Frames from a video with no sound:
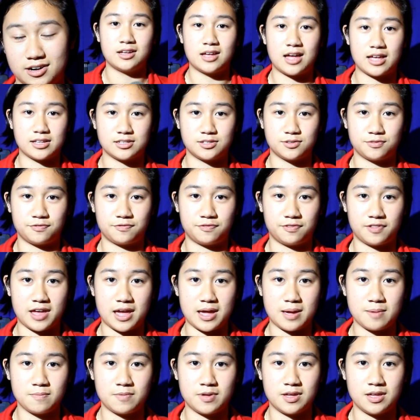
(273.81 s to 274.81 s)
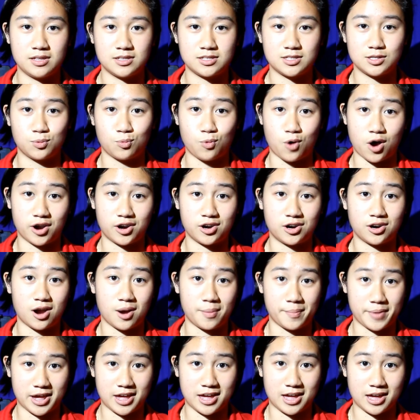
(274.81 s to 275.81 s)
As a flame heats the water on
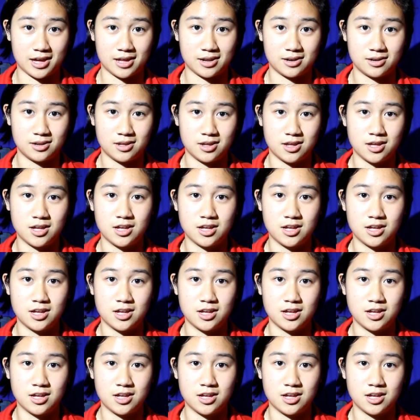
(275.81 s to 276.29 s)
my hand,